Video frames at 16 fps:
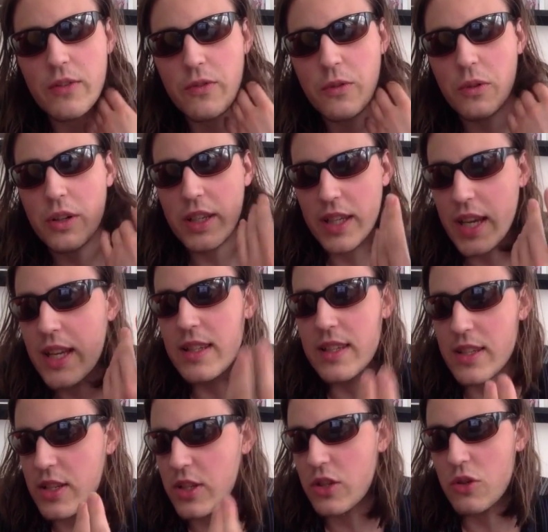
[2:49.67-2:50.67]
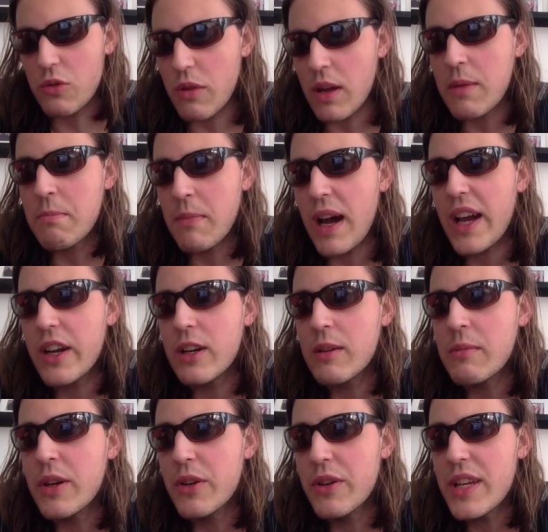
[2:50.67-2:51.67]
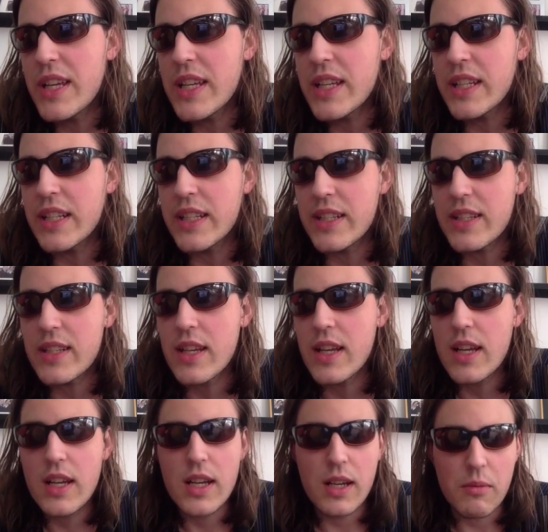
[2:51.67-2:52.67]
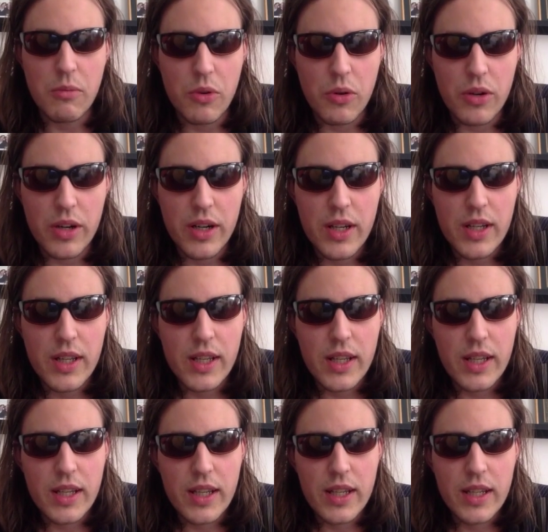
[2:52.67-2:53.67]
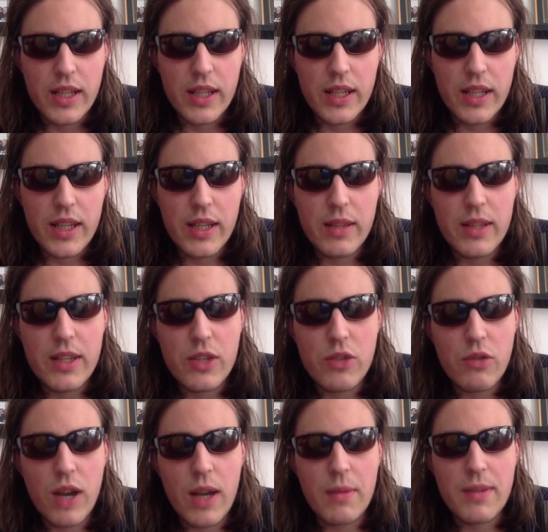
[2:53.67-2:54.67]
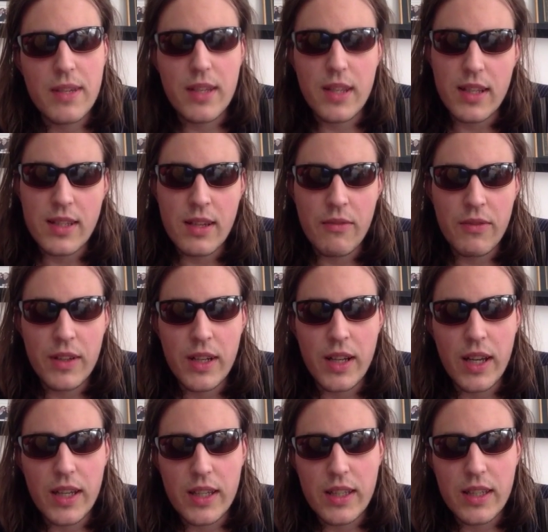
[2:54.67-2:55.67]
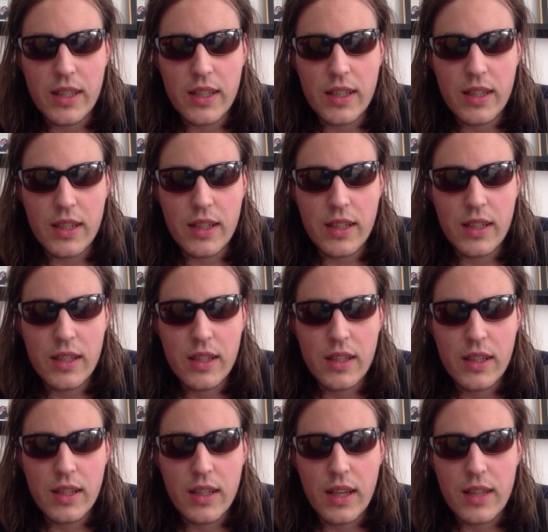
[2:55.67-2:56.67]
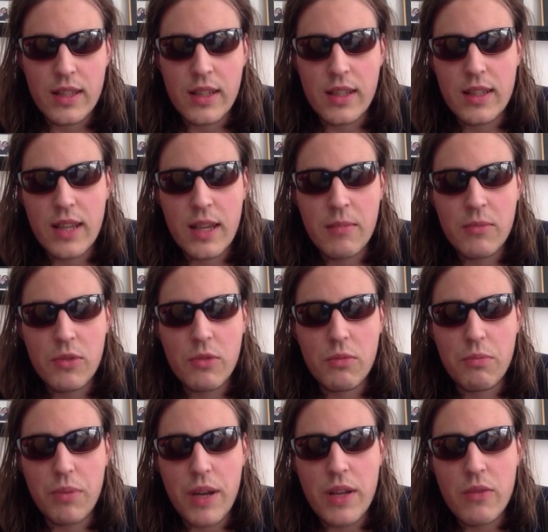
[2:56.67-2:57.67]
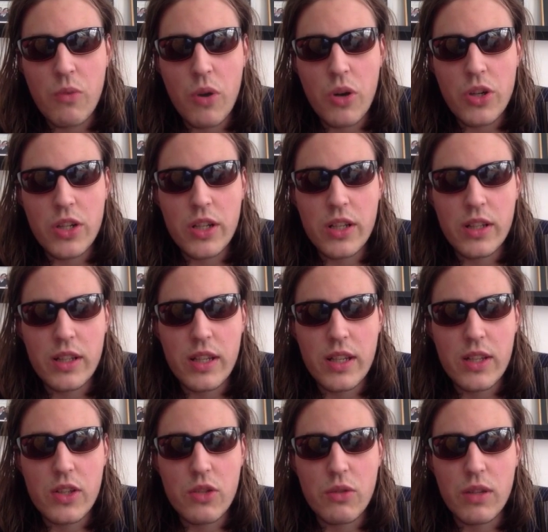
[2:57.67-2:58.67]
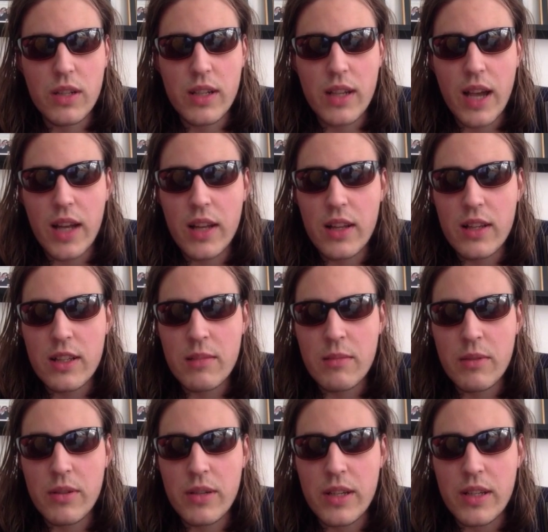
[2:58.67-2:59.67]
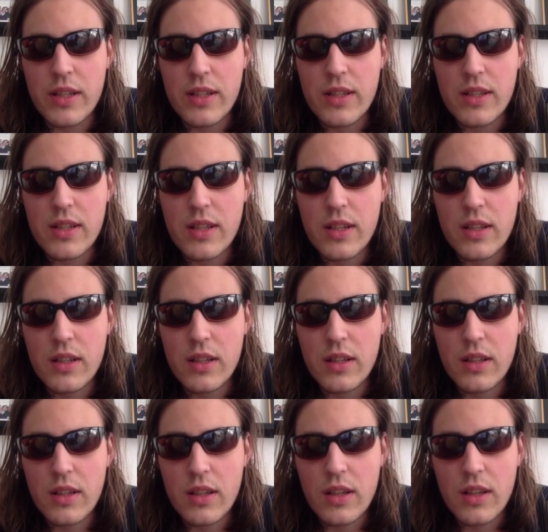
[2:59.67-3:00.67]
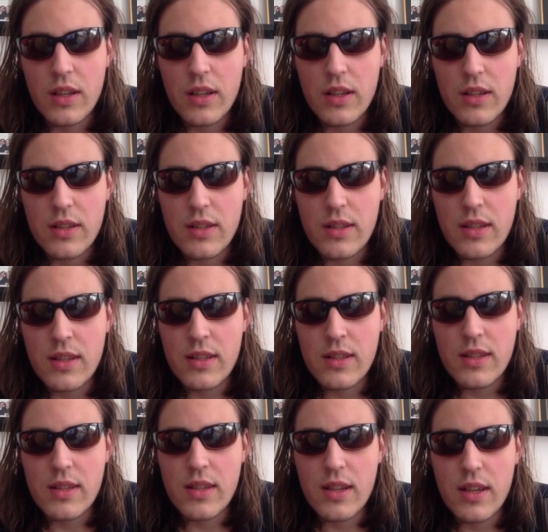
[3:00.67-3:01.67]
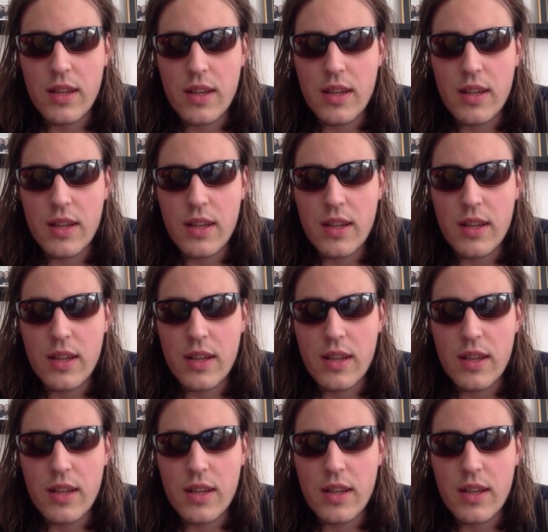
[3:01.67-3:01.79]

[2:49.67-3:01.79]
for kids to admire Marines more. He describes it as something like as an attempt to brainwash little kids to idolize the Marines, since